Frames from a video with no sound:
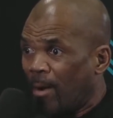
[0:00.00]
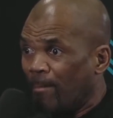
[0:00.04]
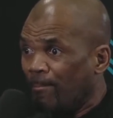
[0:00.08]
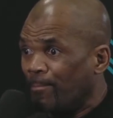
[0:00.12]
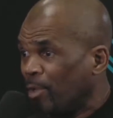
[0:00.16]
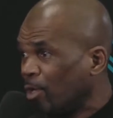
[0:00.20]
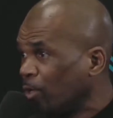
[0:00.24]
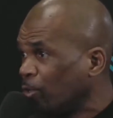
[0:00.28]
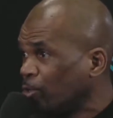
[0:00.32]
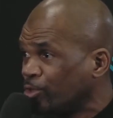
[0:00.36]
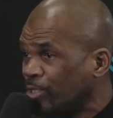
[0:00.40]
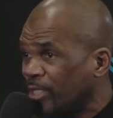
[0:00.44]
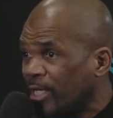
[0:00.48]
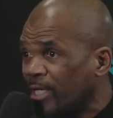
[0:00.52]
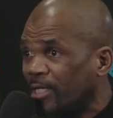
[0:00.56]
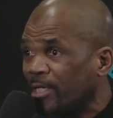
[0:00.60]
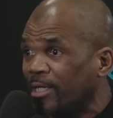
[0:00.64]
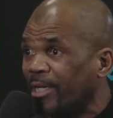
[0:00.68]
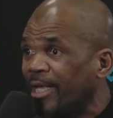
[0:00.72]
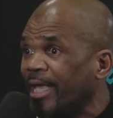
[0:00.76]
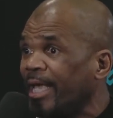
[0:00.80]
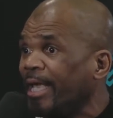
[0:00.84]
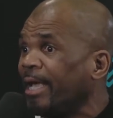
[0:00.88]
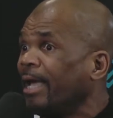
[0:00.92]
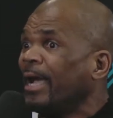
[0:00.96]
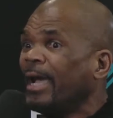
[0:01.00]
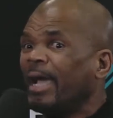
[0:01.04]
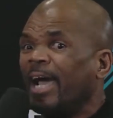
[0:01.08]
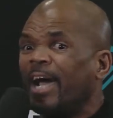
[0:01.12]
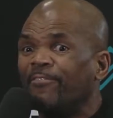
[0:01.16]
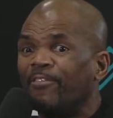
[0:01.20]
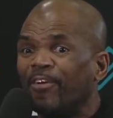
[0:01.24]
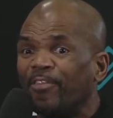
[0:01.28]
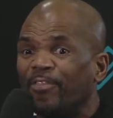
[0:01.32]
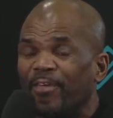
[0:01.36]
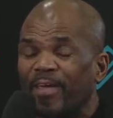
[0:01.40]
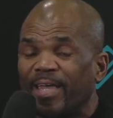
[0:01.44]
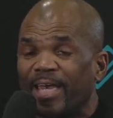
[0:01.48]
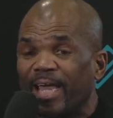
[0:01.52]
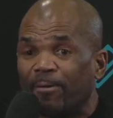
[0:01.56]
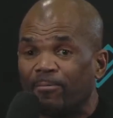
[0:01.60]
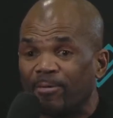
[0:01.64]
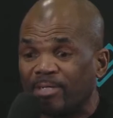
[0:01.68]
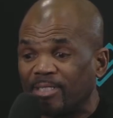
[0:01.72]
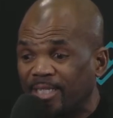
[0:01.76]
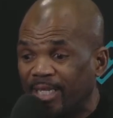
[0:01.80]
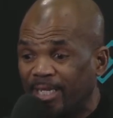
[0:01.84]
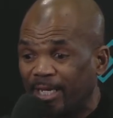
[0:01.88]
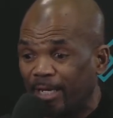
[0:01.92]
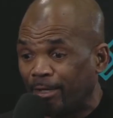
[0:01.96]
musically, everything that
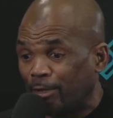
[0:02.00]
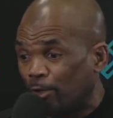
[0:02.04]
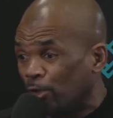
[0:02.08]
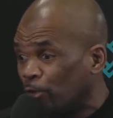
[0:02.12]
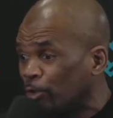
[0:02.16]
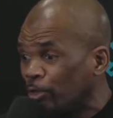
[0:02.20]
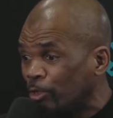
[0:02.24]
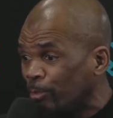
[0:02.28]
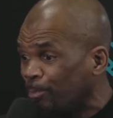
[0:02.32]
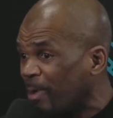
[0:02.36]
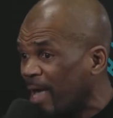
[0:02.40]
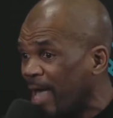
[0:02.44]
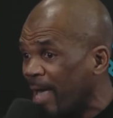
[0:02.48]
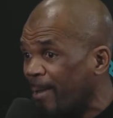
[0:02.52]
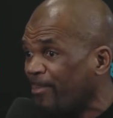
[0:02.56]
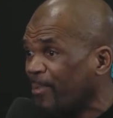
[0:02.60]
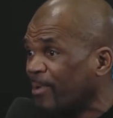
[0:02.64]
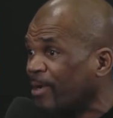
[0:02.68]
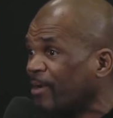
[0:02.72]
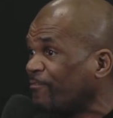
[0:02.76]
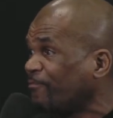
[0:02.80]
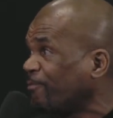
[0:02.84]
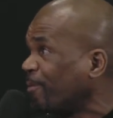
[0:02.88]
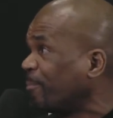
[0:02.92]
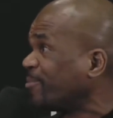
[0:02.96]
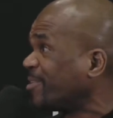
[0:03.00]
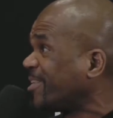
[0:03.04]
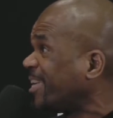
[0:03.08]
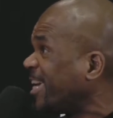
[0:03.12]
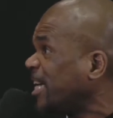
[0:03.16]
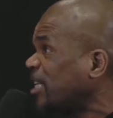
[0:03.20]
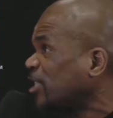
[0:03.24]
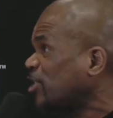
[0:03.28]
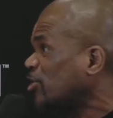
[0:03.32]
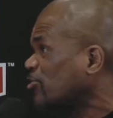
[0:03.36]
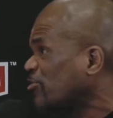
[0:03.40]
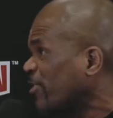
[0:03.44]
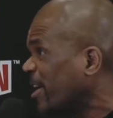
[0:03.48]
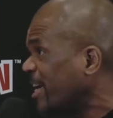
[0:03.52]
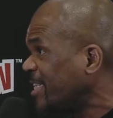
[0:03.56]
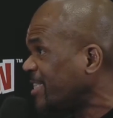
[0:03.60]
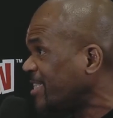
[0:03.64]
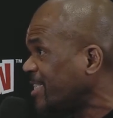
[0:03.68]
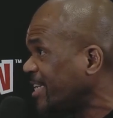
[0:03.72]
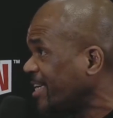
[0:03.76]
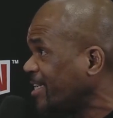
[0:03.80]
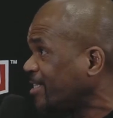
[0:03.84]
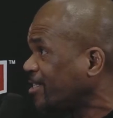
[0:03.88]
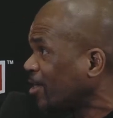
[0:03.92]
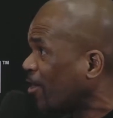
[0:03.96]
was in the newspaper, from Dick
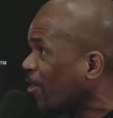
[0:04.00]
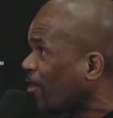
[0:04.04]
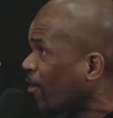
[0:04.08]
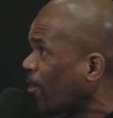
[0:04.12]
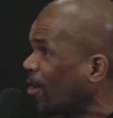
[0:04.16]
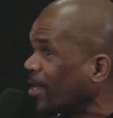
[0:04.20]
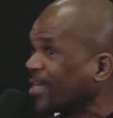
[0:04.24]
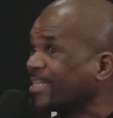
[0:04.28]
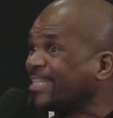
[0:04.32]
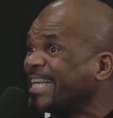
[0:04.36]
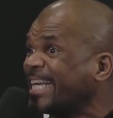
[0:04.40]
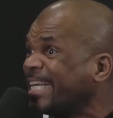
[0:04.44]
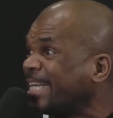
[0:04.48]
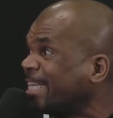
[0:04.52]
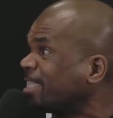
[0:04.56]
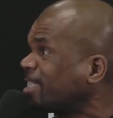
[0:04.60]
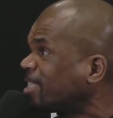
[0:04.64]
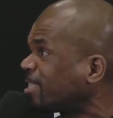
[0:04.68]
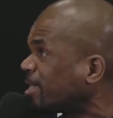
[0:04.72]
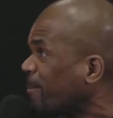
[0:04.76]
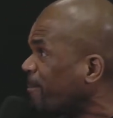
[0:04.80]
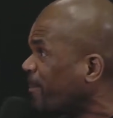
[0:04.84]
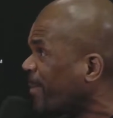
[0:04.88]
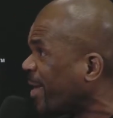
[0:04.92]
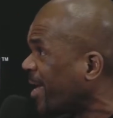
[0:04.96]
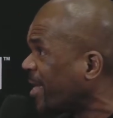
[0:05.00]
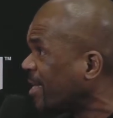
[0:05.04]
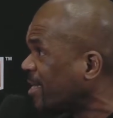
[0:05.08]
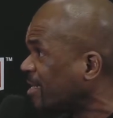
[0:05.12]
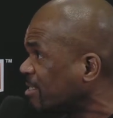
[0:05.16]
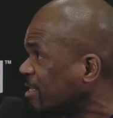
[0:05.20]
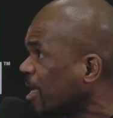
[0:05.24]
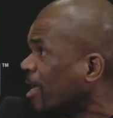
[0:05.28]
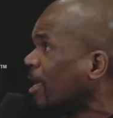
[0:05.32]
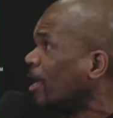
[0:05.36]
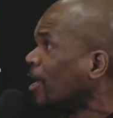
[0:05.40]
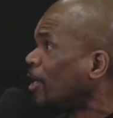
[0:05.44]
Tracy to all Dennis the Menace,